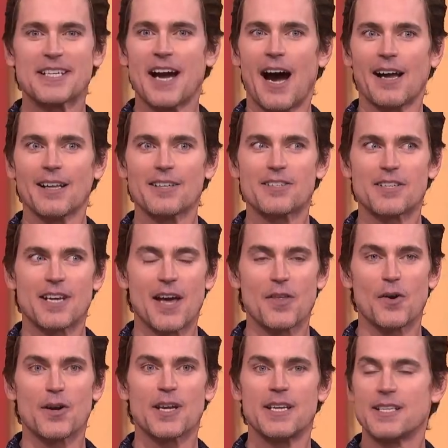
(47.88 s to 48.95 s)
to college
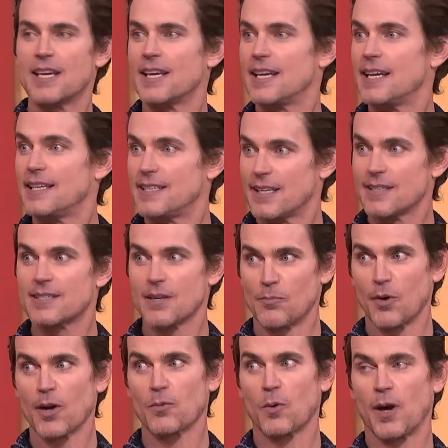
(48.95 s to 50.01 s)
together, and he did
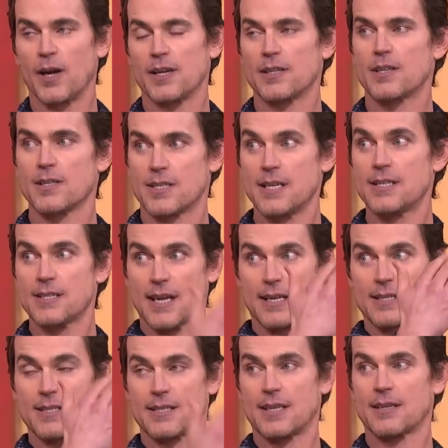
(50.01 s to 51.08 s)
some runway, because he's
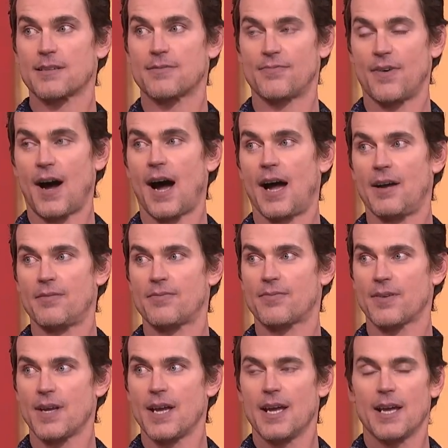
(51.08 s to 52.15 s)
like
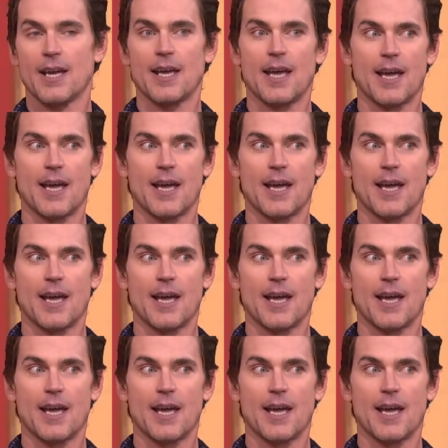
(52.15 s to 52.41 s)
6'5".